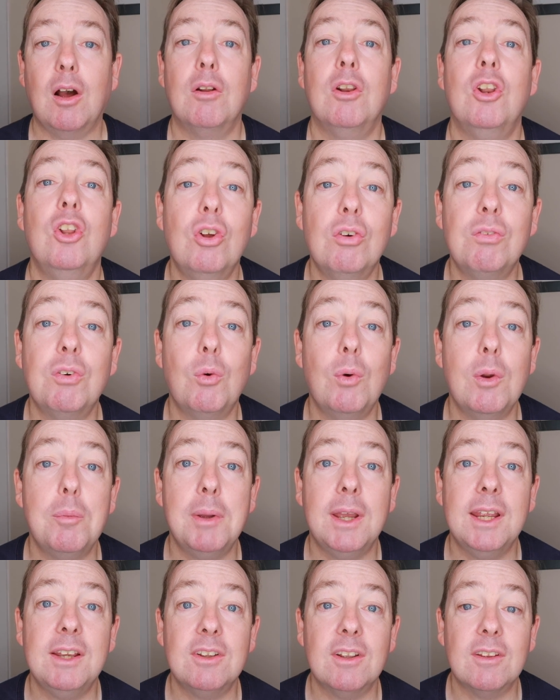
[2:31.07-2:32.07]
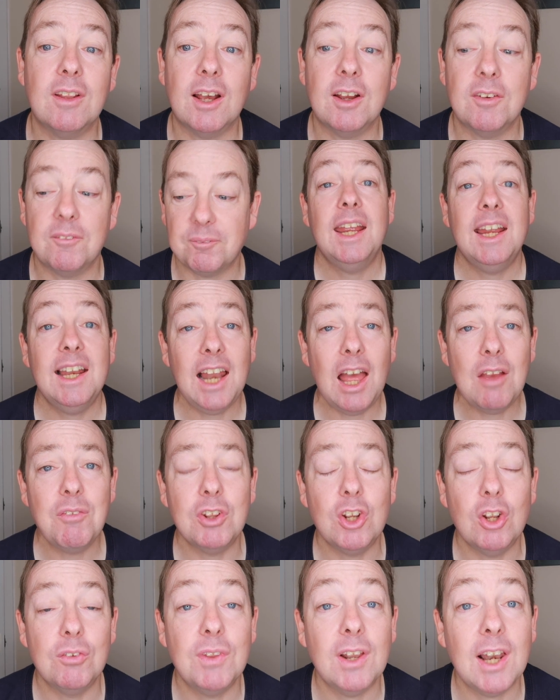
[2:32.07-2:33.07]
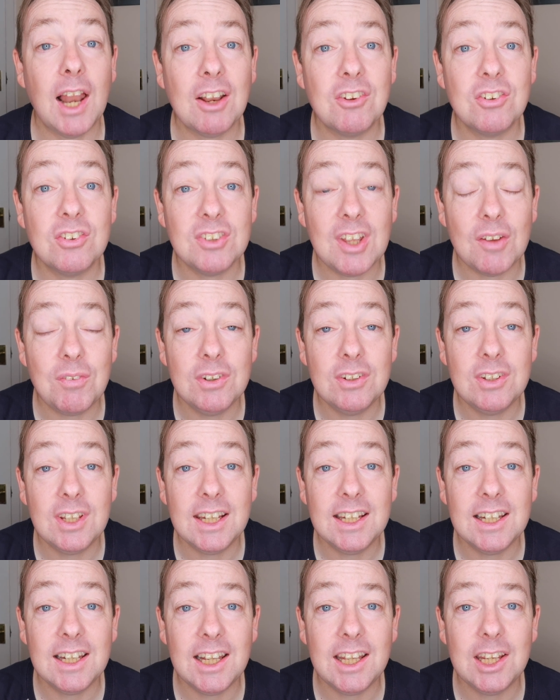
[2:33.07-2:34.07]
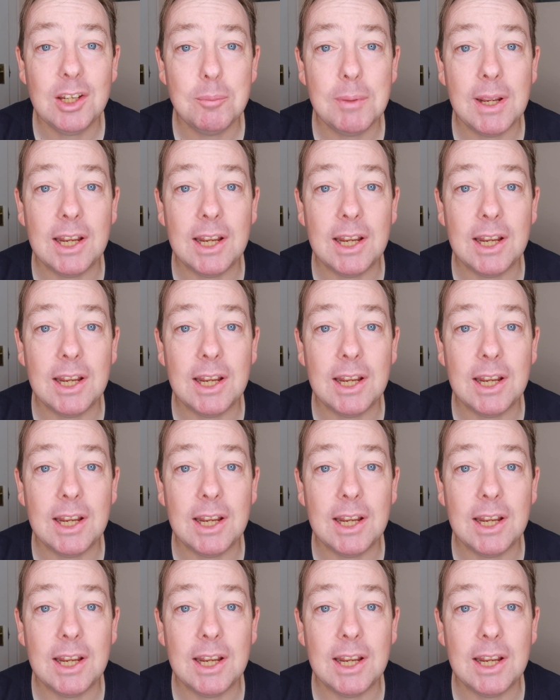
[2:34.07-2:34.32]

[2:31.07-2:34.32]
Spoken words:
Love a repeat of that. 11 of the last 17 league